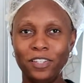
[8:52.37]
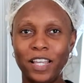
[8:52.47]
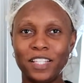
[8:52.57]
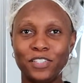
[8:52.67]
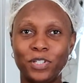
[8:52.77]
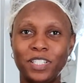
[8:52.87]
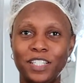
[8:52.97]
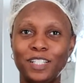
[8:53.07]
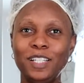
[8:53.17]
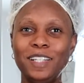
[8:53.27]
you guys know the
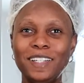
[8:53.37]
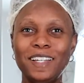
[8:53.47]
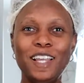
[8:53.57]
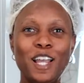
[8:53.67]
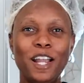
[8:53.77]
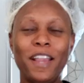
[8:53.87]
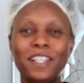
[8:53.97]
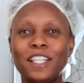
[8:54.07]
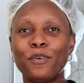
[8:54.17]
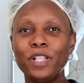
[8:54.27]
deal. All
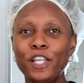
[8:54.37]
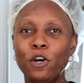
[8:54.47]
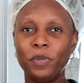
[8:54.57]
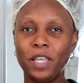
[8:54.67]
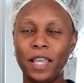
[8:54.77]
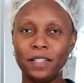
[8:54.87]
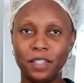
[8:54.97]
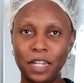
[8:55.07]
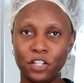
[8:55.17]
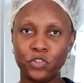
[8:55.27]
right, so I really hope you
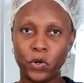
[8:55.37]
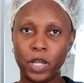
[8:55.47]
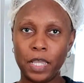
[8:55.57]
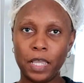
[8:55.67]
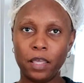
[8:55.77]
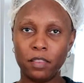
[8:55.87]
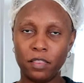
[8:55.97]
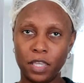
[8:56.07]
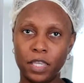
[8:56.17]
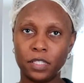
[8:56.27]
guys did enjoy
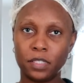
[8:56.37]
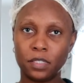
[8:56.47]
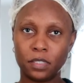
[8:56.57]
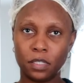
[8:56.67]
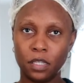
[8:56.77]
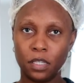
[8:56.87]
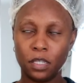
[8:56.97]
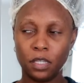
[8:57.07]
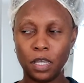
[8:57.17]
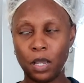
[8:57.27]
this.
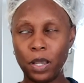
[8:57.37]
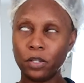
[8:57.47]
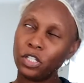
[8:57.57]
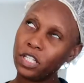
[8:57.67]
Oh,